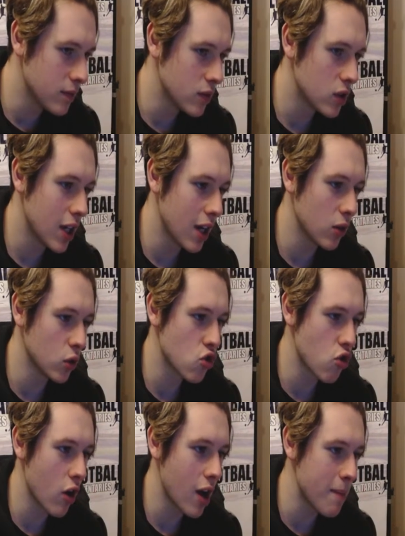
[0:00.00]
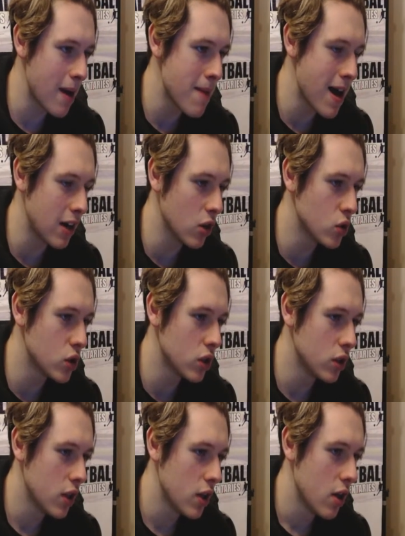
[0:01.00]
Tackled strongly by Matt Lowton.
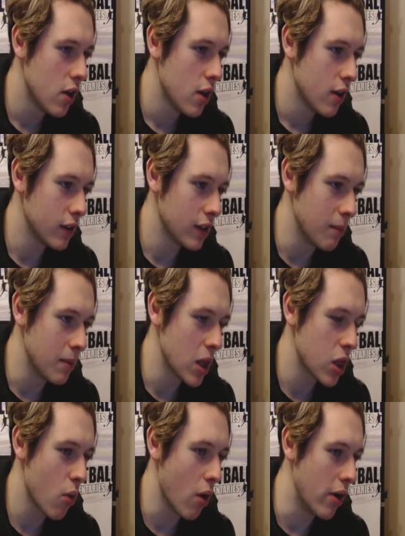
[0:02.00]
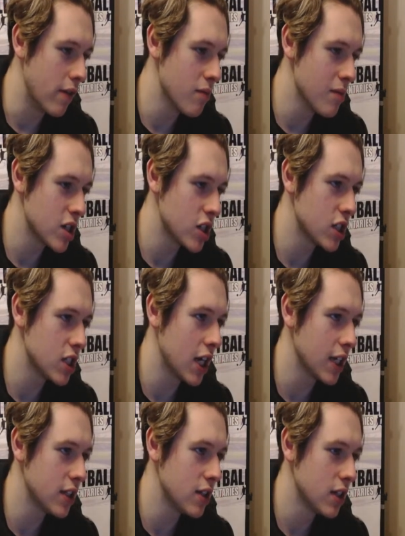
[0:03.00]
I think that'll be a throw-in for Manchester
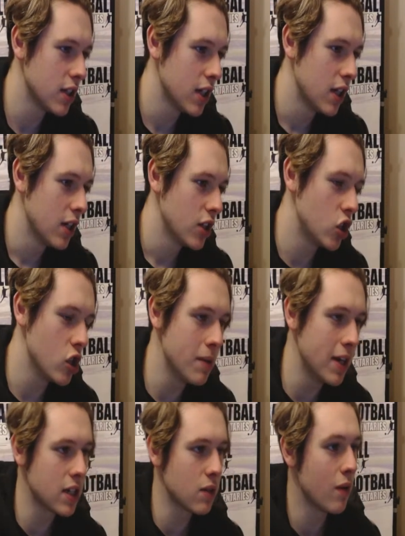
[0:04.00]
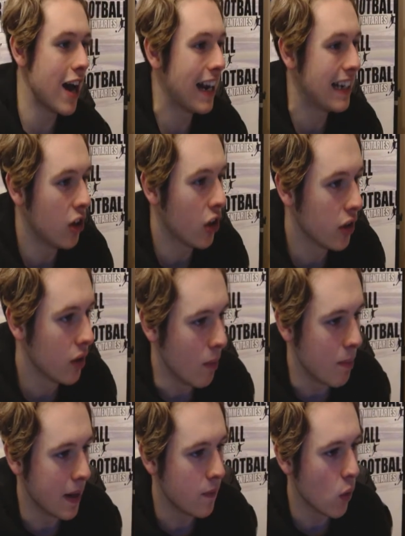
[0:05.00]
United. 2 minutes were added on. We've
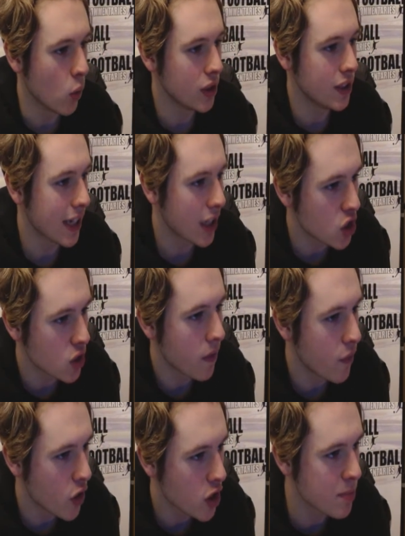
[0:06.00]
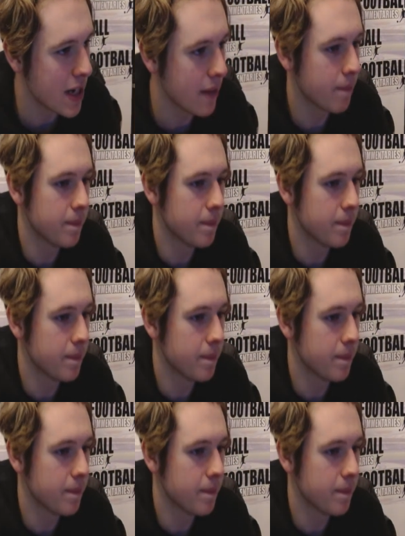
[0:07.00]
played 40 seconds of the first minute.